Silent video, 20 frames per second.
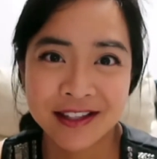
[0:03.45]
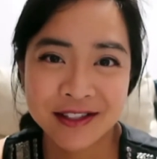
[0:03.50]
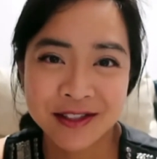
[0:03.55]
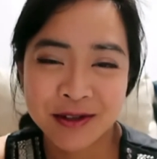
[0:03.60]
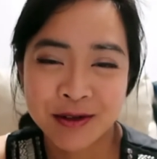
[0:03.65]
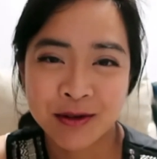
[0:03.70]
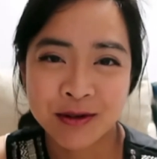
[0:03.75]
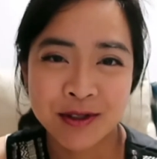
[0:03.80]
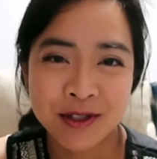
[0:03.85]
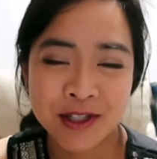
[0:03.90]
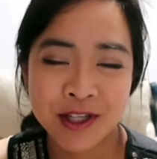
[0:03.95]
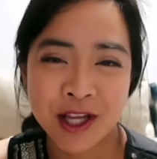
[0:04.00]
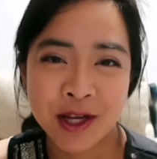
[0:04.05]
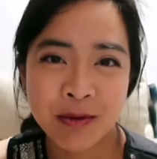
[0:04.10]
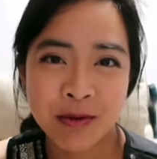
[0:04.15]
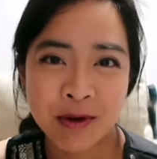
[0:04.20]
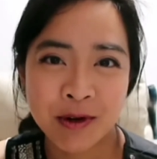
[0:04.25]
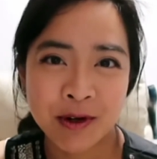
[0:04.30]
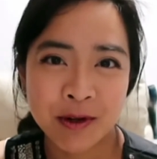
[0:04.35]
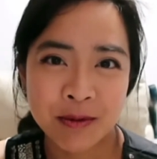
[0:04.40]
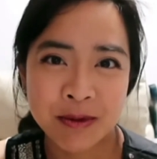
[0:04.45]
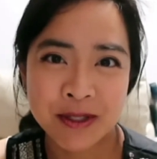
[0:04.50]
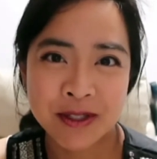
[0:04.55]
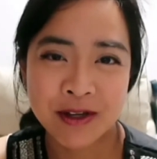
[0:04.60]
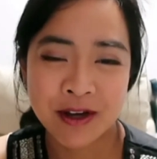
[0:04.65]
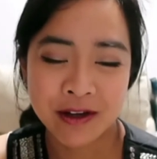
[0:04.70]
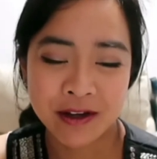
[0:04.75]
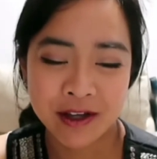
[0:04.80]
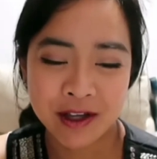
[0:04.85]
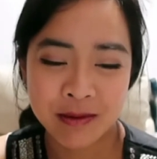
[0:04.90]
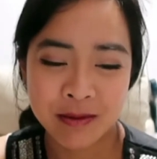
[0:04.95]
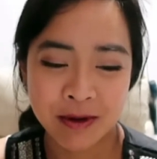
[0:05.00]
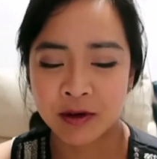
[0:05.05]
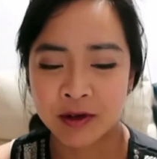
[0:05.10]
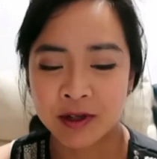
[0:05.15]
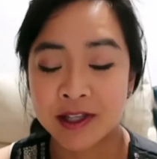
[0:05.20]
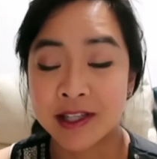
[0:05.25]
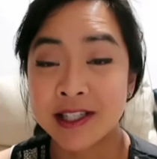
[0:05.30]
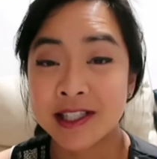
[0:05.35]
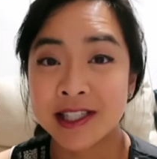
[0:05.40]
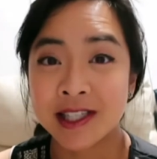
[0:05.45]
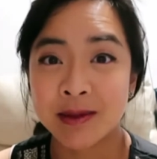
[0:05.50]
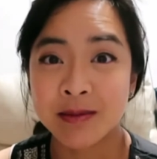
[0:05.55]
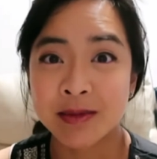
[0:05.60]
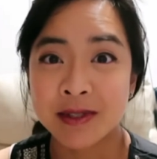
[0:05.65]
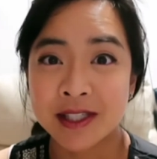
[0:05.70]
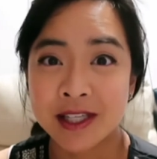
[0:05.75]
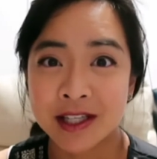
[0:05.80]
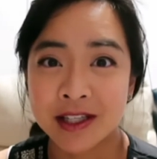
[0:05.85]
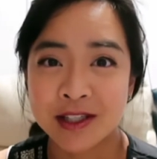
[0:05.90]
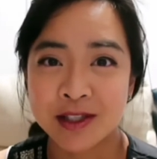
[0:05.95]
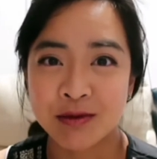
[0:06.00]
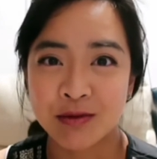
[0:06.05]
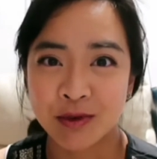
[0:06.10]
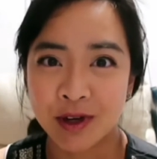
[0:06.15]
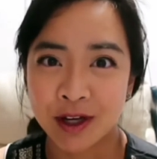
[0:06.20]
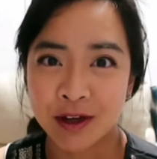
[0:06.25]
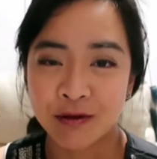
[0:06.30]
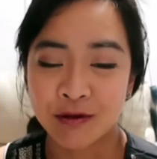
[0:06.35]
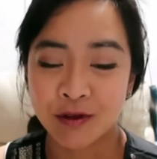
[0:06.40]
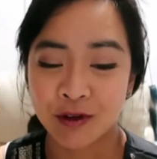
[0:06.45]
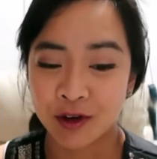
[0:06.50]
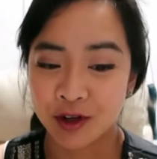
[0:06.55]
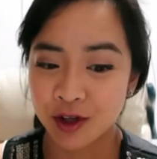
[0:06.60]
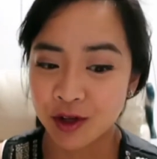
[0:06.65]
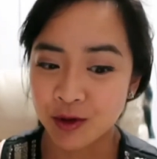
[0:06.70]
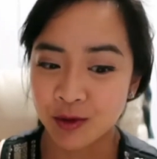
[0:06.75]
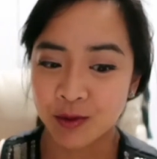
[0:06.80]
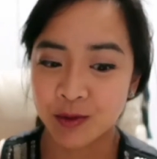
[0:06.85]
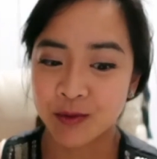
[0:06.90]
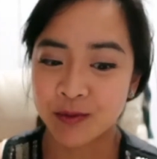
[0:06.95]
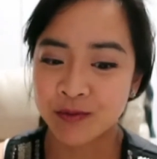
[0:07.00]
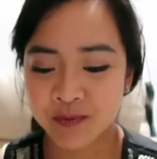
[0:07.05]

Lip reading: So today we're going to be talking about, is LipSense right for you?